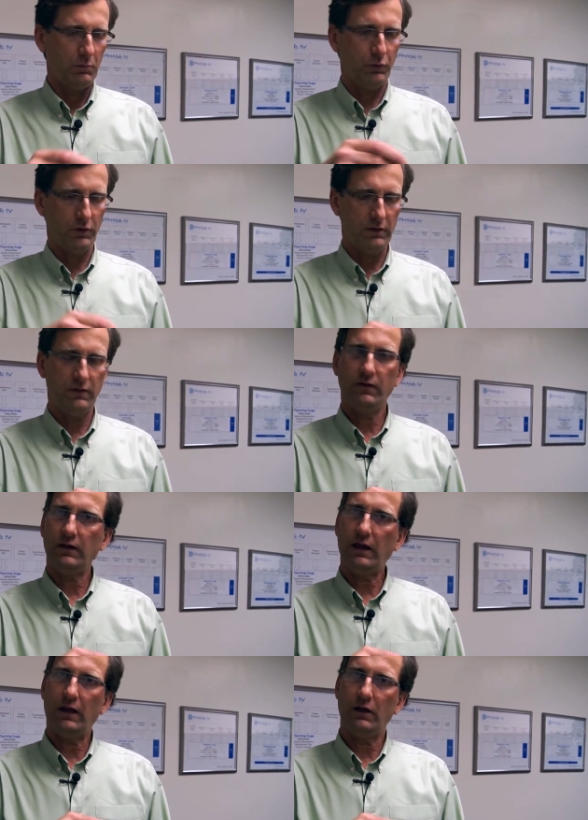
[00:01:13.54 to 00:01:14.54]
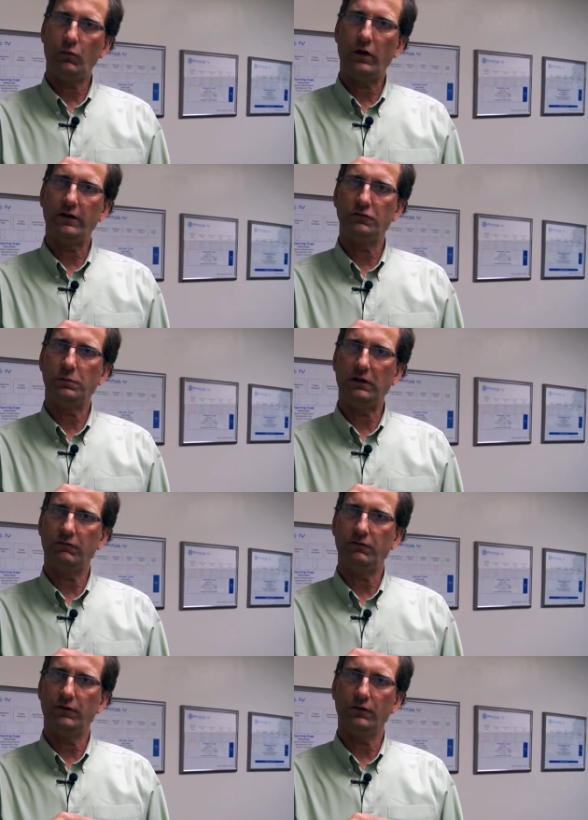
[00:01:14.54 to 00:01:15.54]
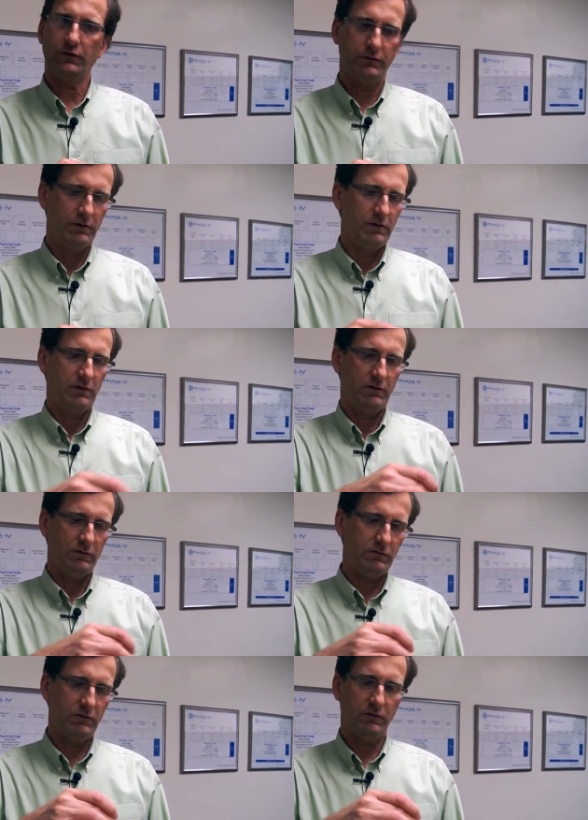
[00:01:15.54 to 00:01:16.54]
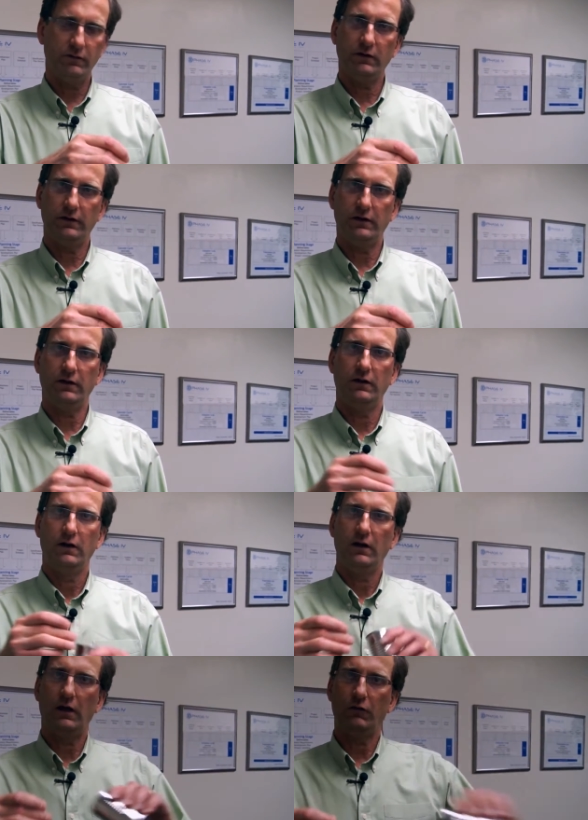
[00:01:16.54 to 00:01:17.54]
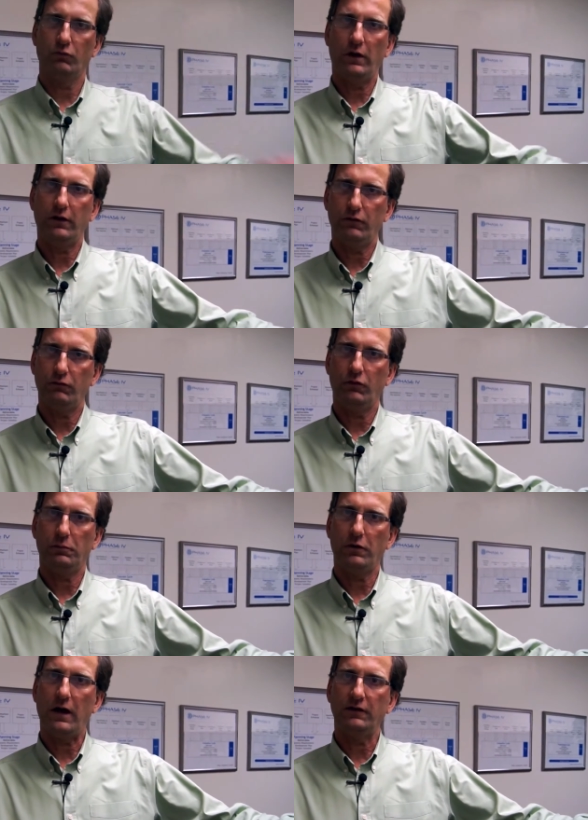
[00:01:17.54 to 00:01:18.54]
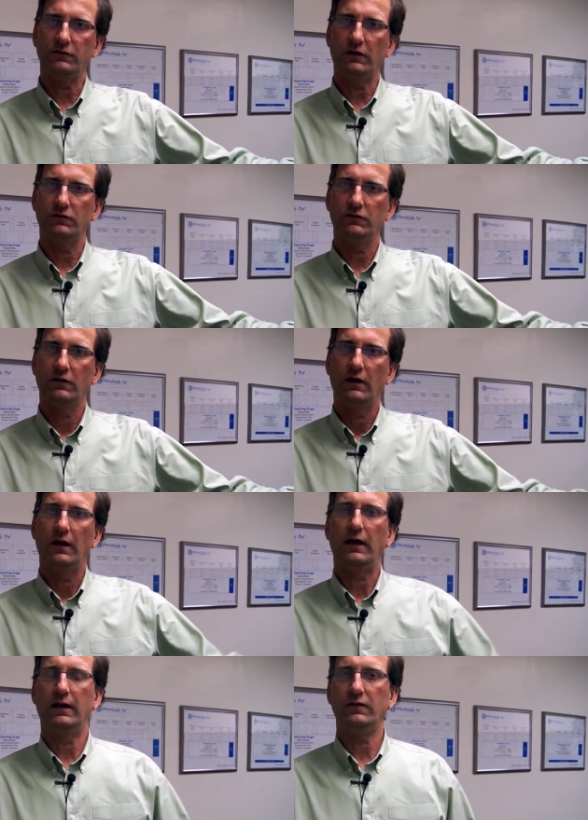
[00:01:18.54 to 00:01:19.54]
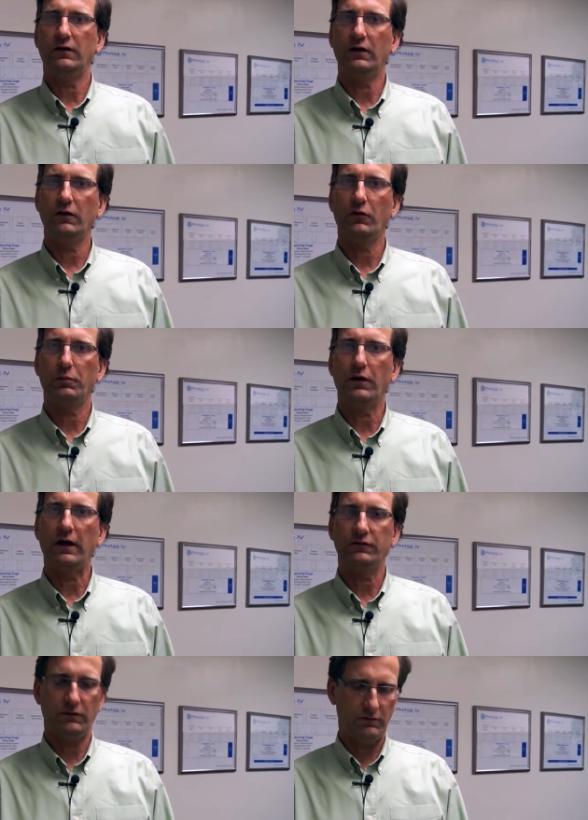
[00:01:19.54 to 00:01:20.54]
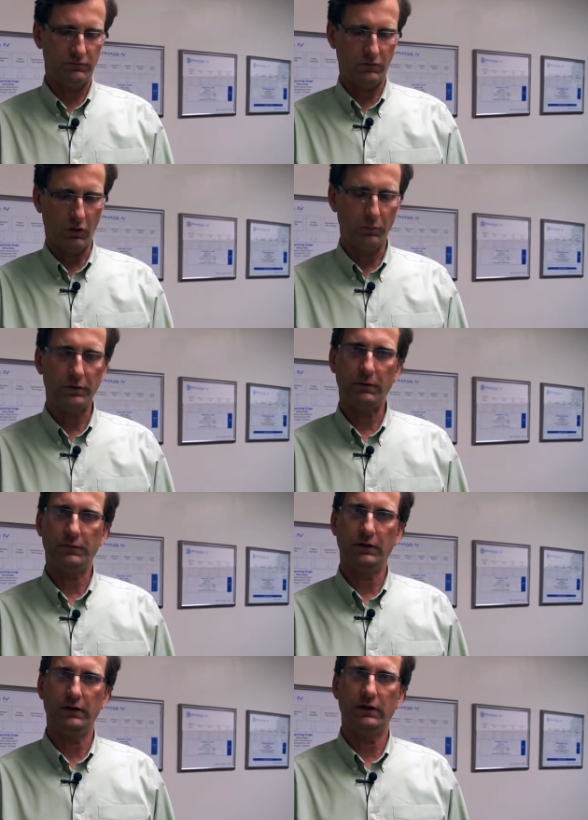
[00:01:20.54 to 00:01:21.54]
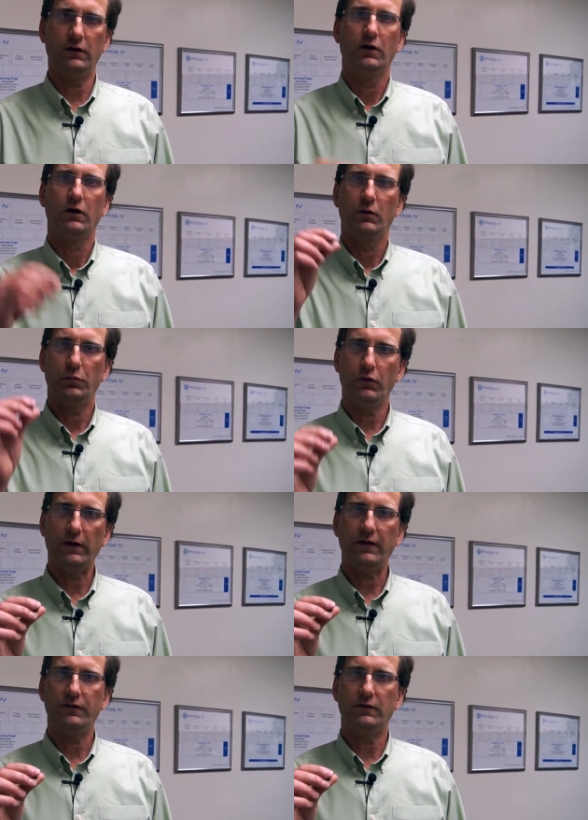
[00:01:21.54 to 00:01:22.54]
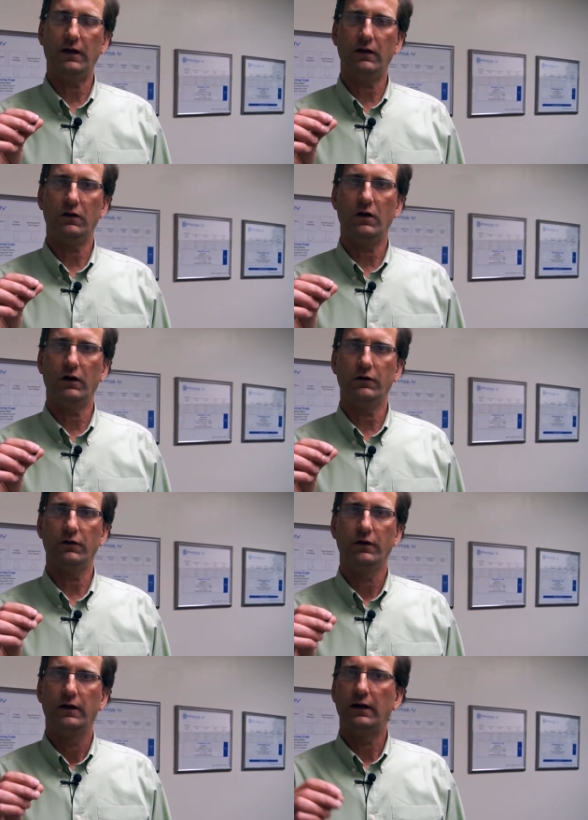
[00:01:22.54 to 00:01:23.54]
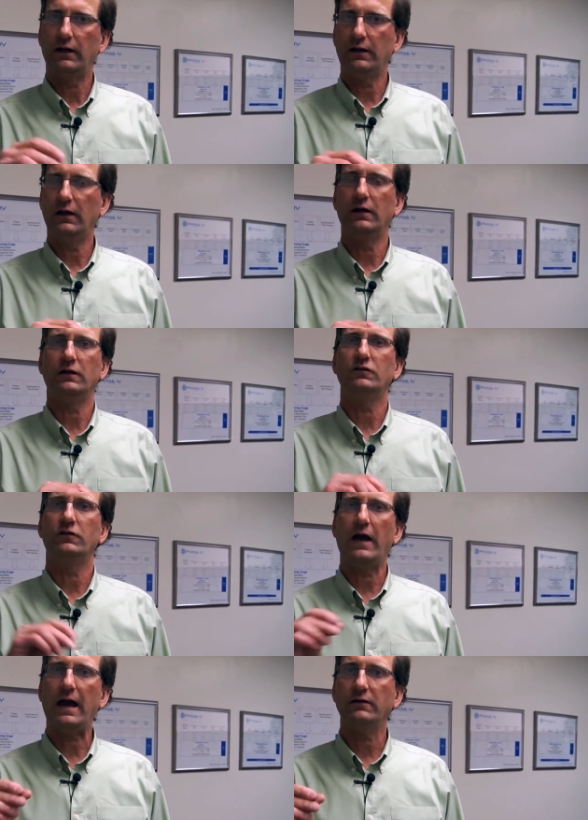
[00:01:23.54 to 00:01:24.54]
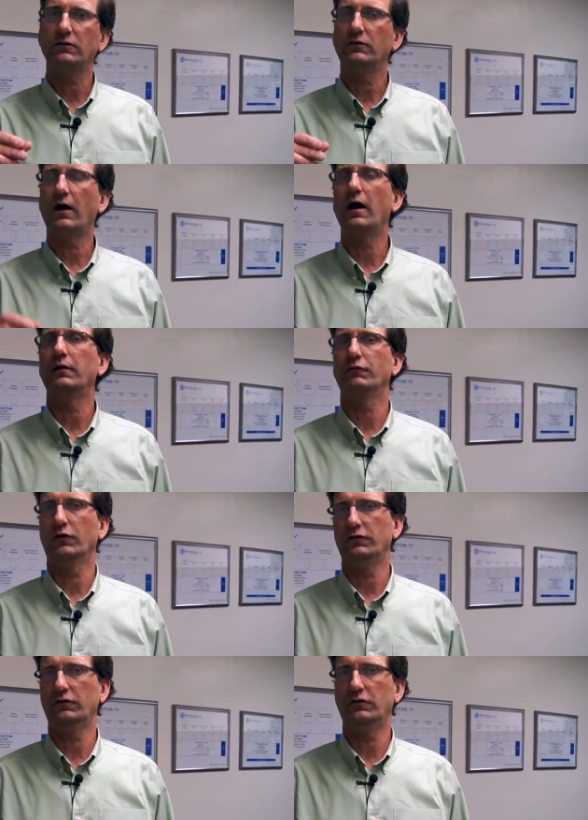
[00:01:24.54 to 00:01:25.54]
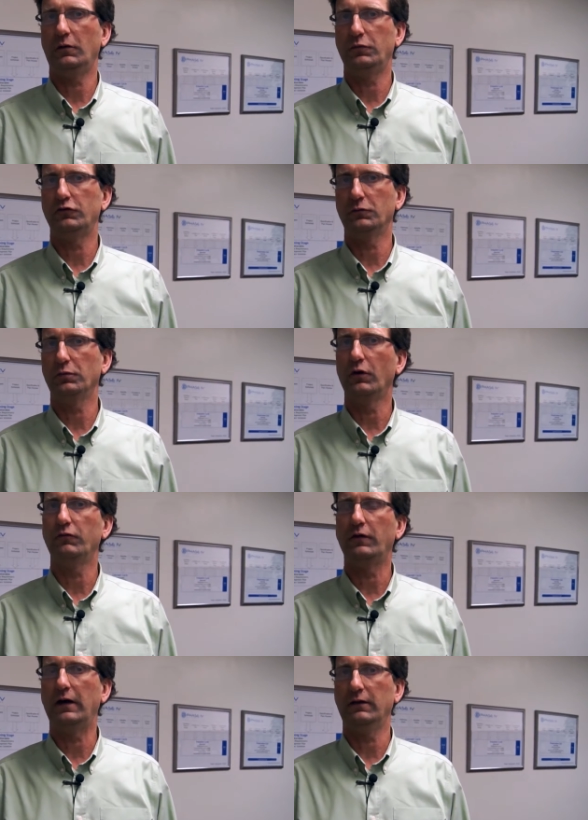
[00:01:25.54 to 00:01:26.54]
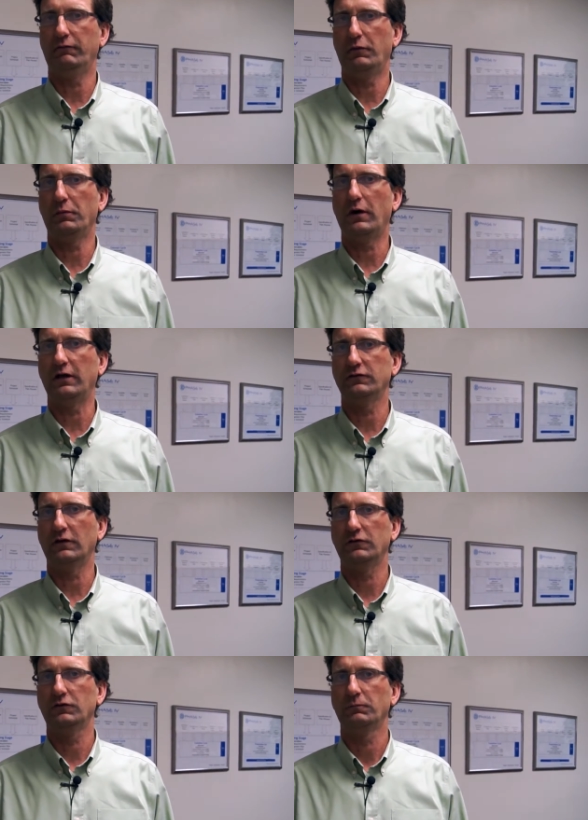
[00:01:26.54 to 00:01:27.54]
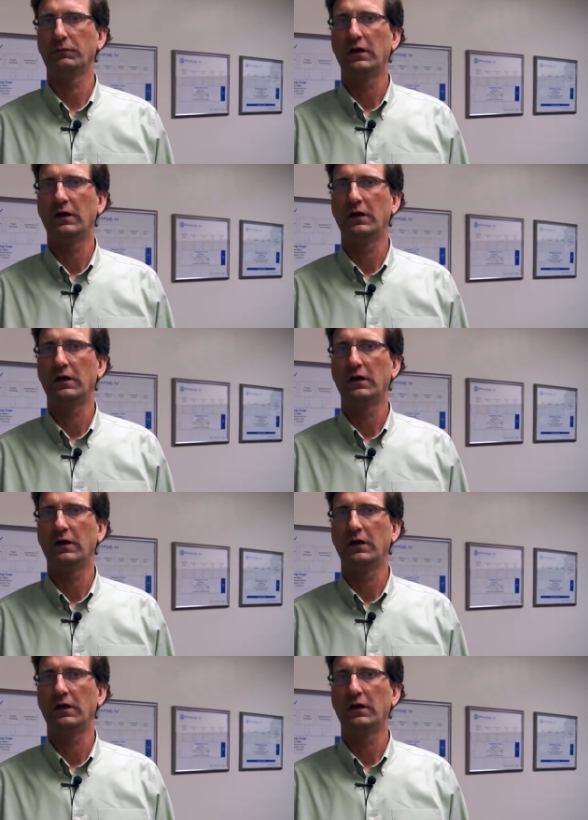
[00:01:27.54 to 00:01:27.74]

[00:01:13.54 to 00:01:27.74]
put it in the can while it's being filled, seal the lid, and run it through the process. And at the end of the process, open up the lid, pull out the data logger, and get an exact time versus temperature profile of the process.